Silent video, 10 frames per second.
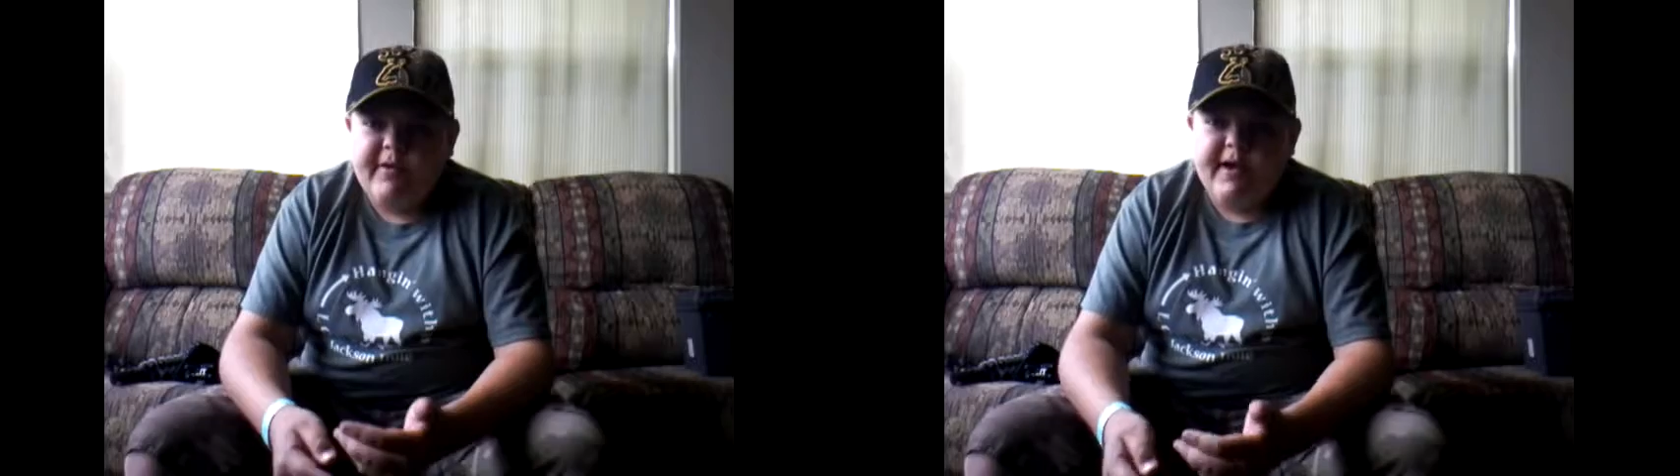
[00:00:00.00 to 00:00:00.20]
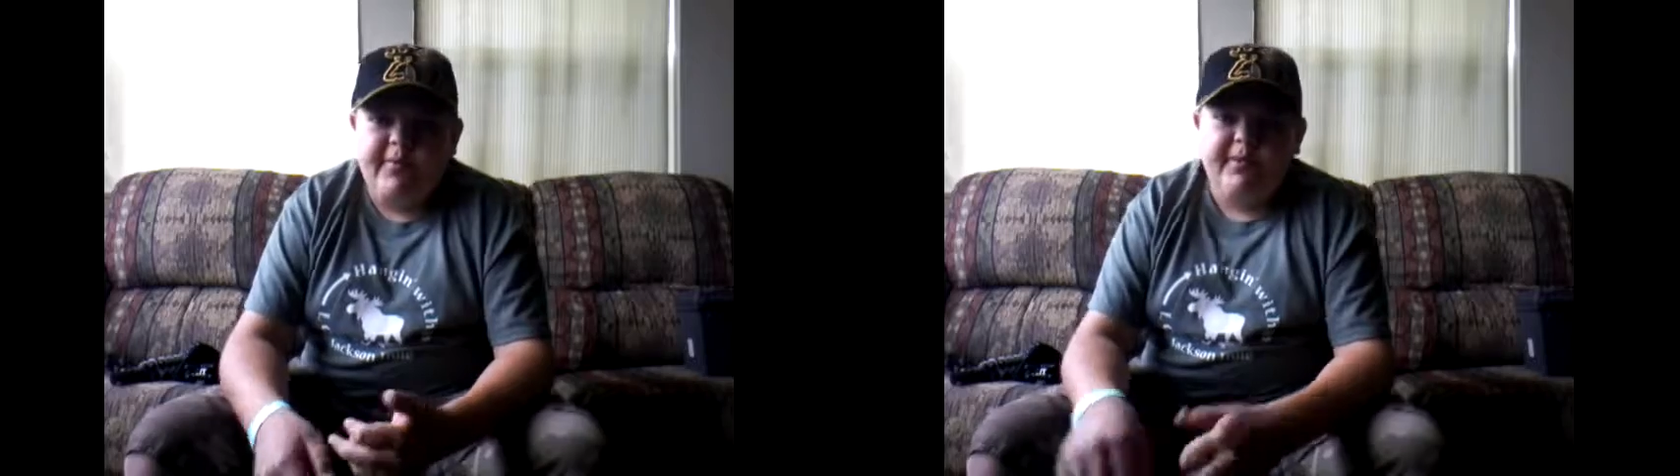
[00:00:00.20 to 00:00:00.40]

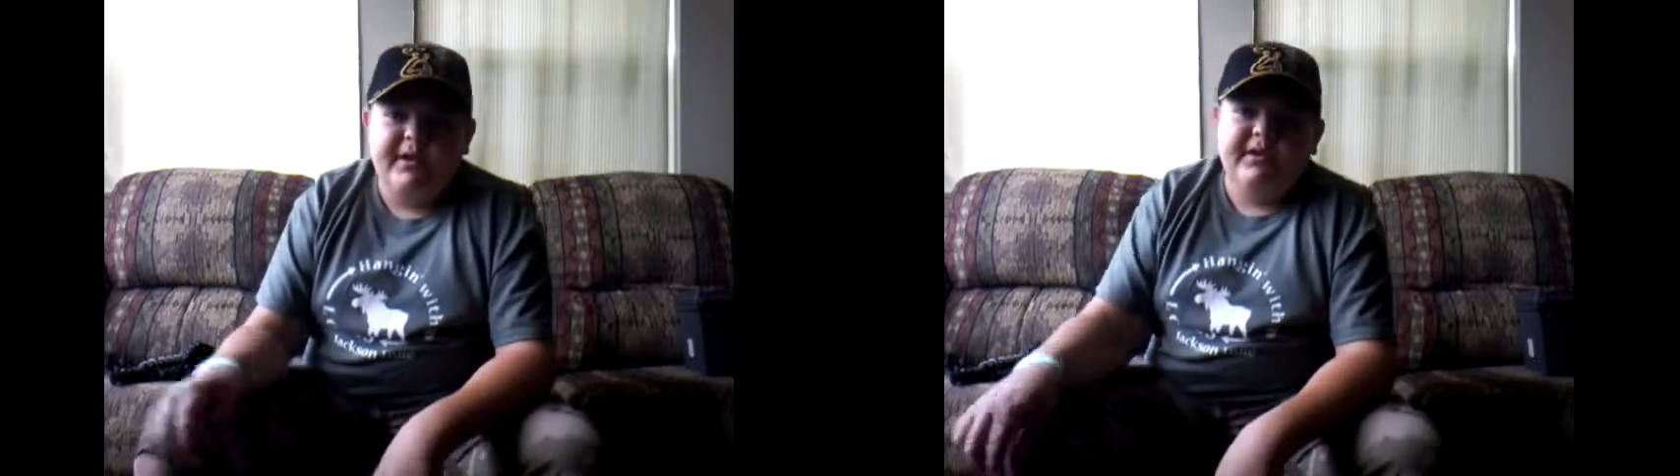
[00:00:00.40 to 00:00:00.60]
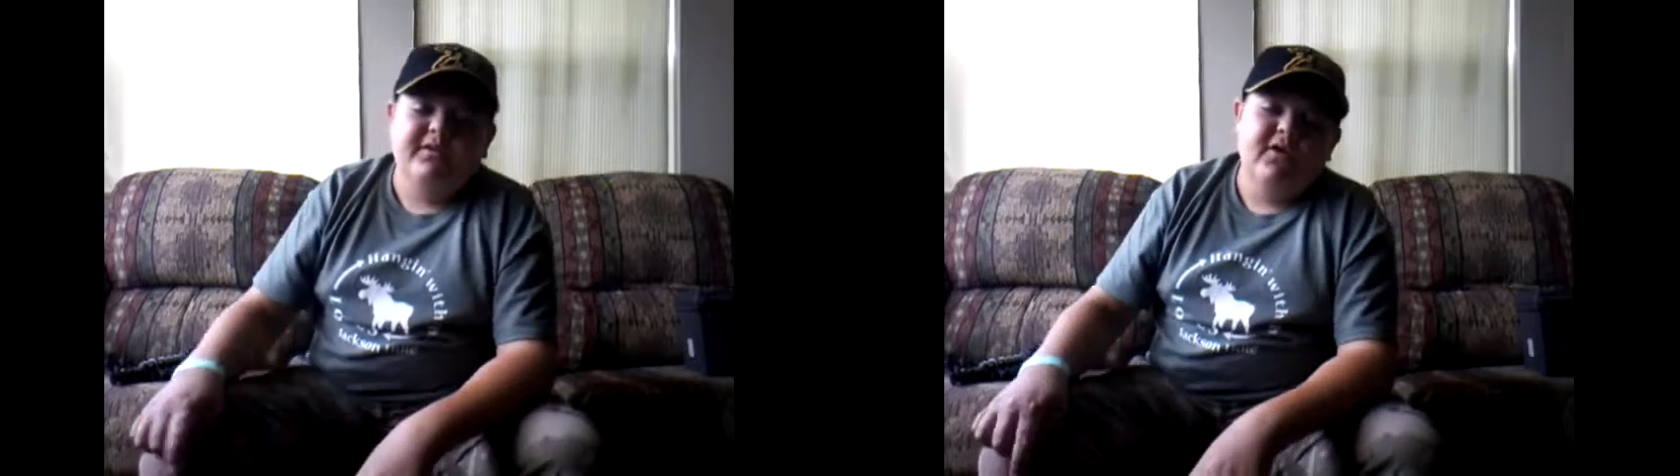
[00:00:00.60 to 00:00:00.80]
my
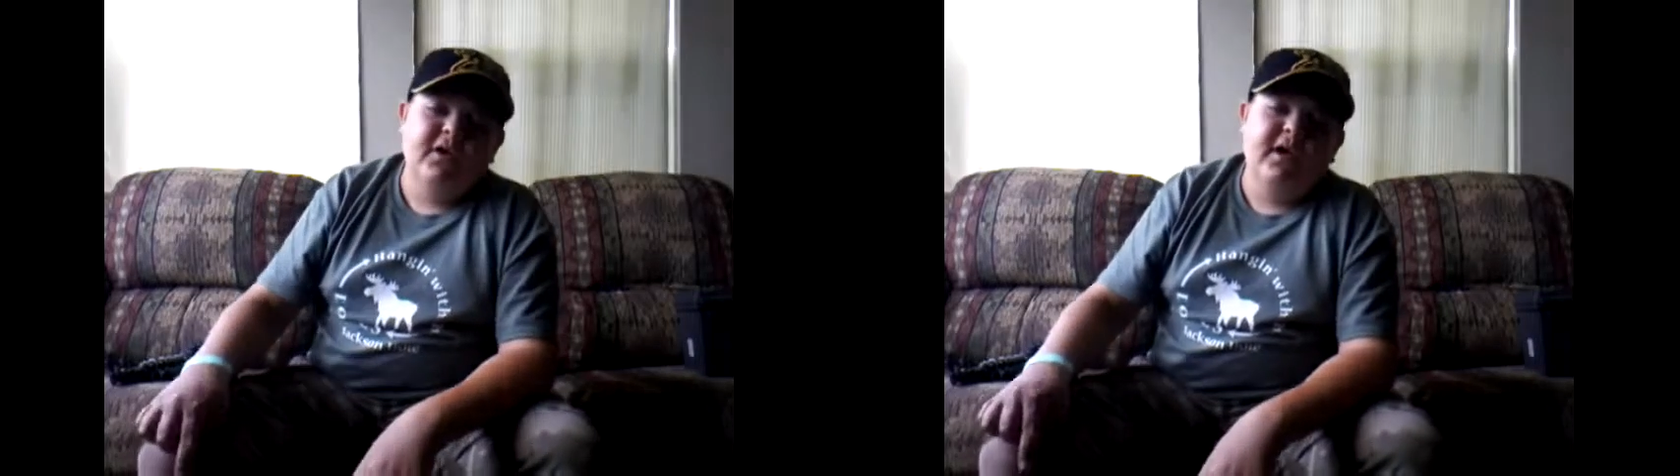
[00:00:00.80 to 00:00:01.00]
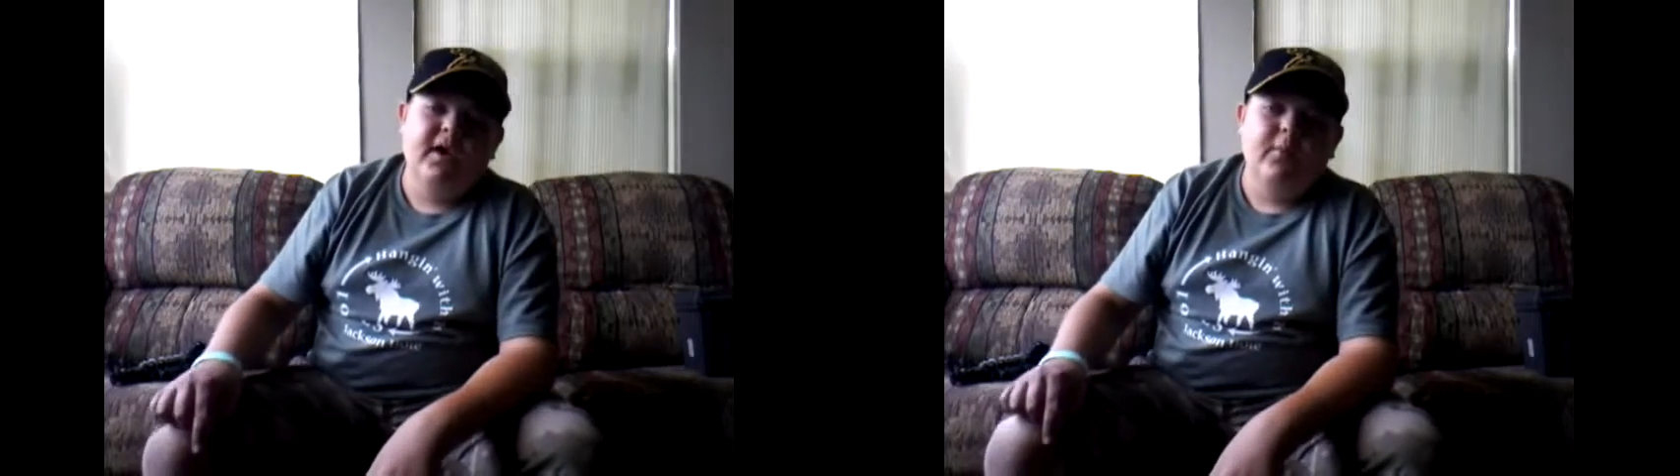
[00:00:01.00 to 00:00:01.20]
opinion
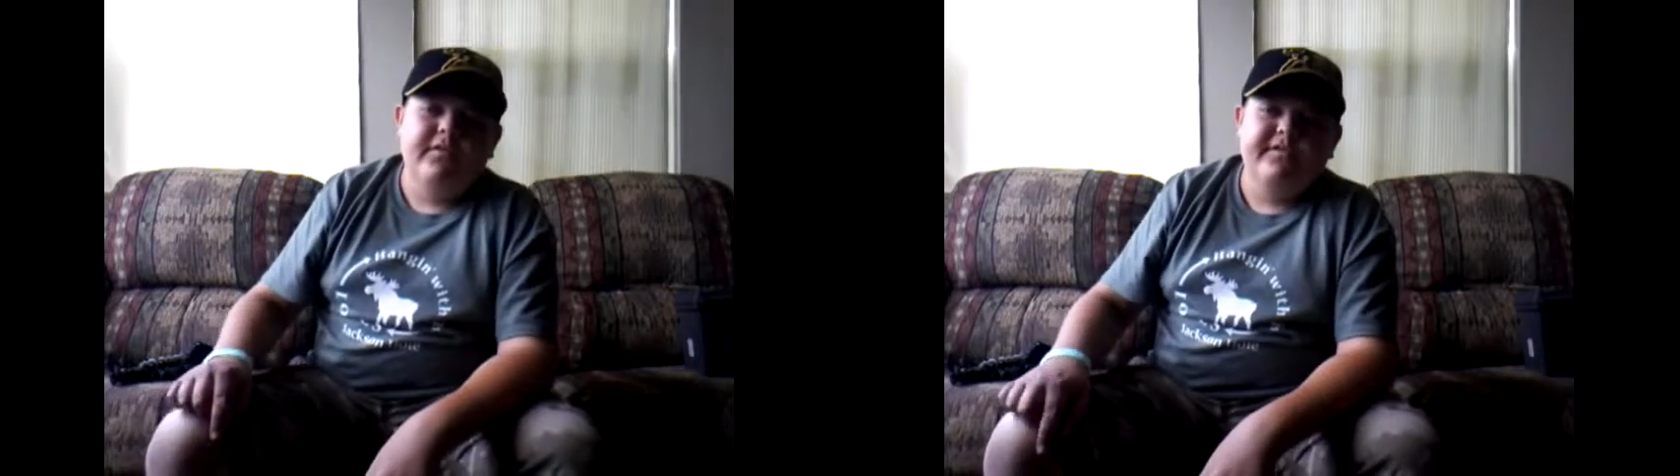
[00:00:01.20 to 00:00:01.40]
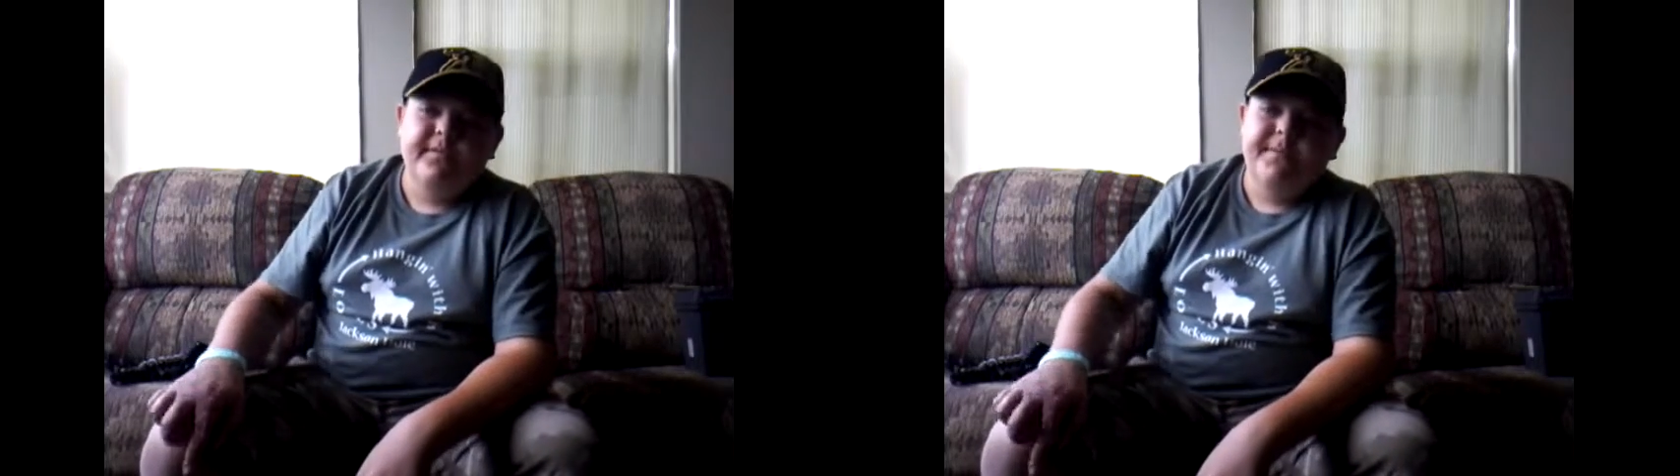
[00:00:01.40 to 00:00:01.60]
on
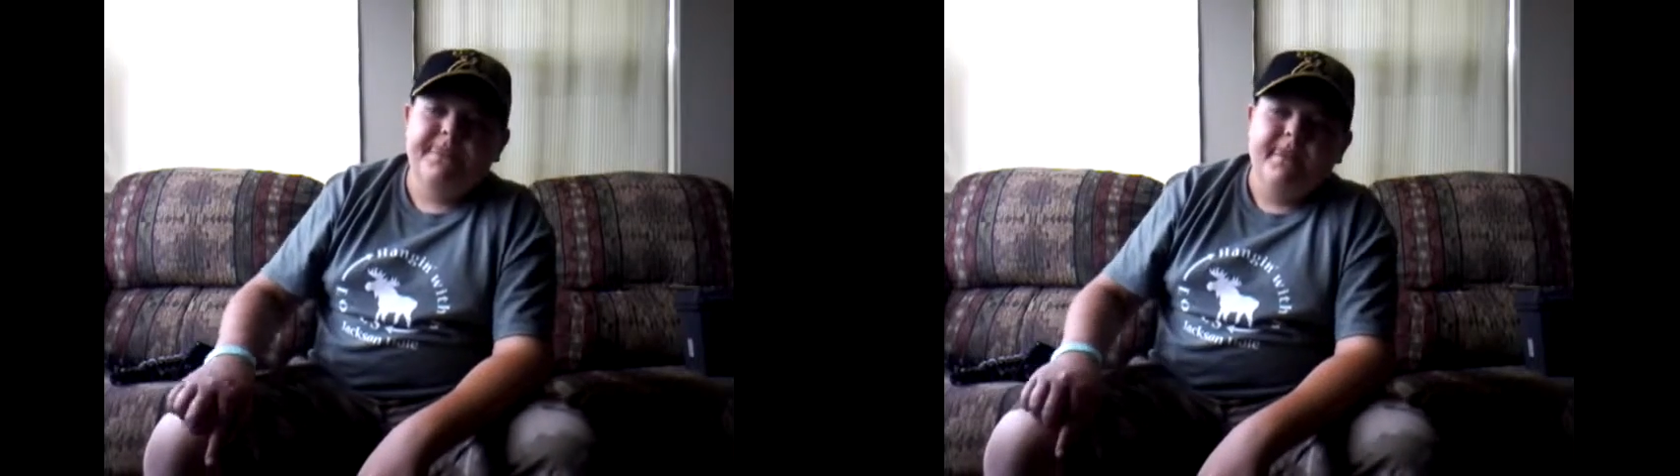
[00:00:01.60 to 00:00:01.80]
cameras.